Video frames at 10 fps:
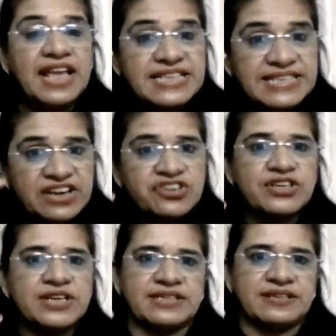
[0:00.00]

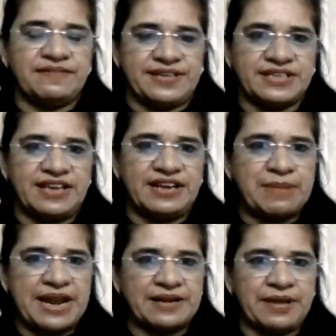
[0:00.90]
essential service in a
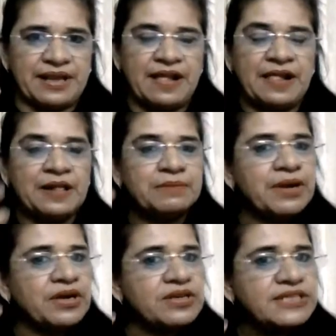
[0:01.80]
pandemic,
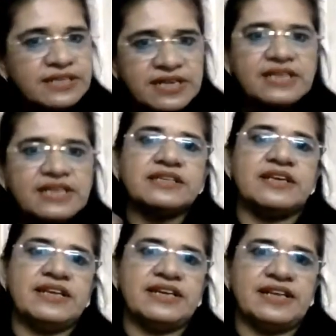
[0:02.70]
because it is
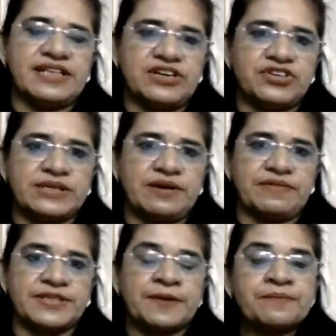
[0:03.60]
indeed an essential
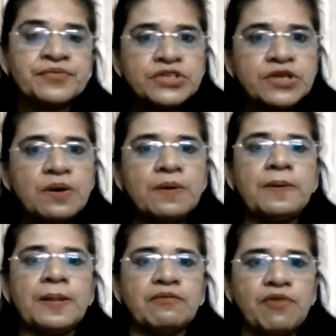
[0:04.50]
service.
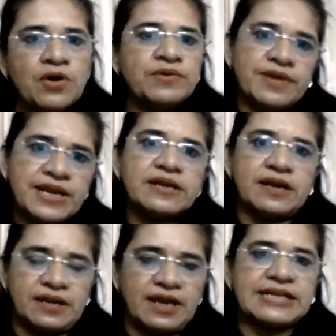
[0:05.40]
So what we did,
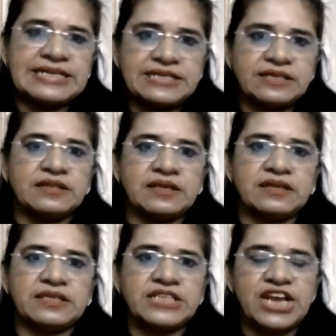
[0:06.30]
at least in the
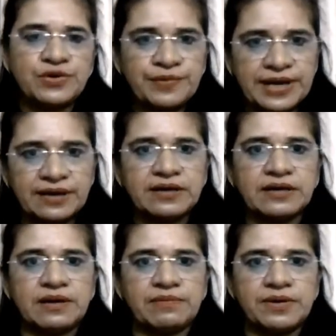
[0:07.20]
state of
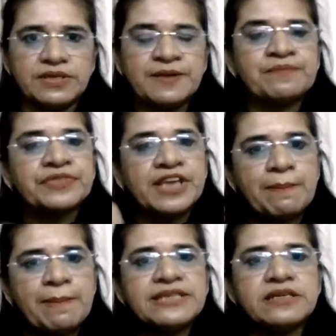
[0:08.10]
Karnataka, was
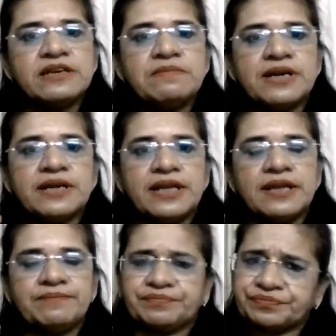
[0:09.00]
capacity building.
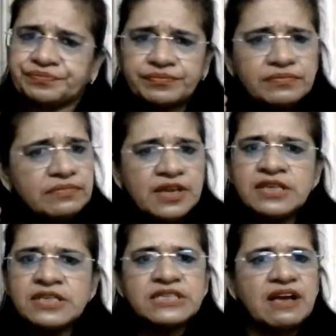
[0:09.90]

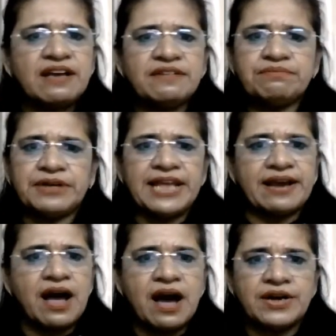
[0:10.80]
These are like
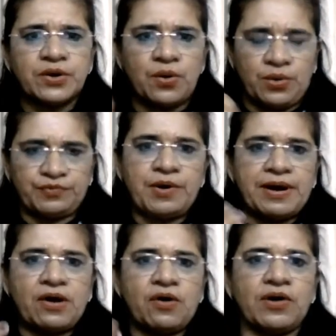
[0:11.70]
hardcore from our
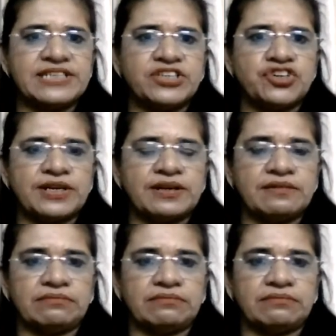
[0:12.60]
organization,